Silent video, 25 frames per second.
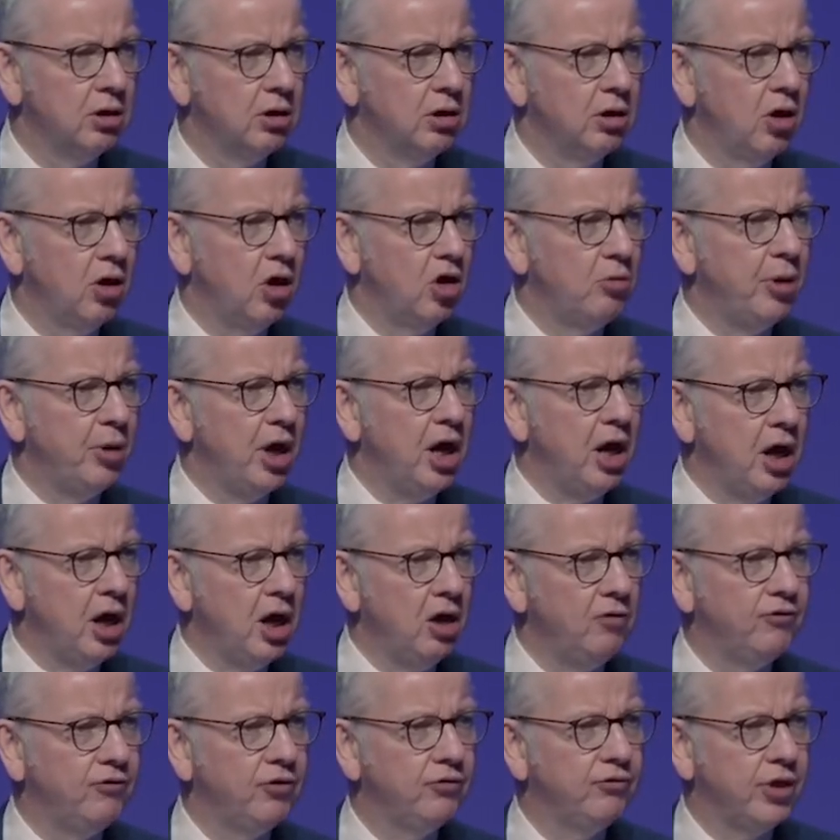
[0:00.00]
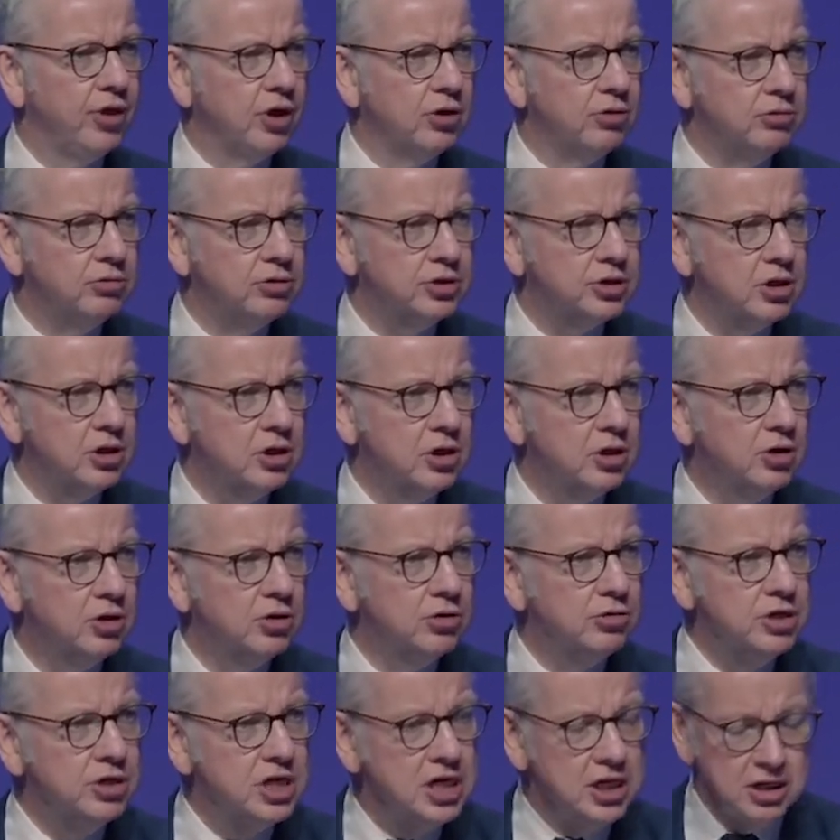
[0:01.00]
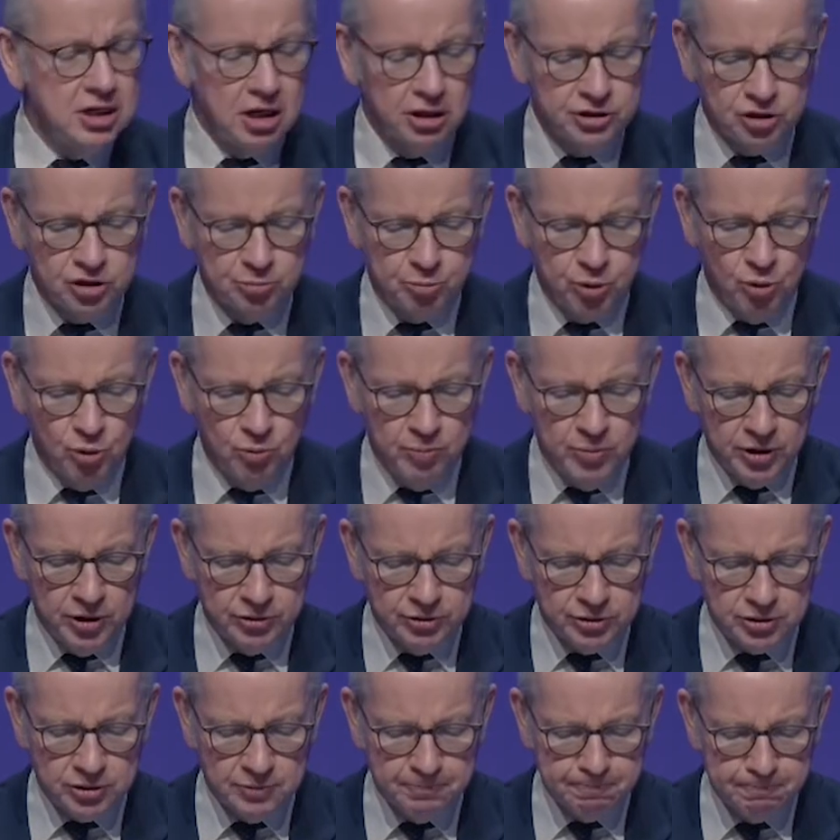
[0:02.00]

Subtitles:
on behalf of those who need our support most.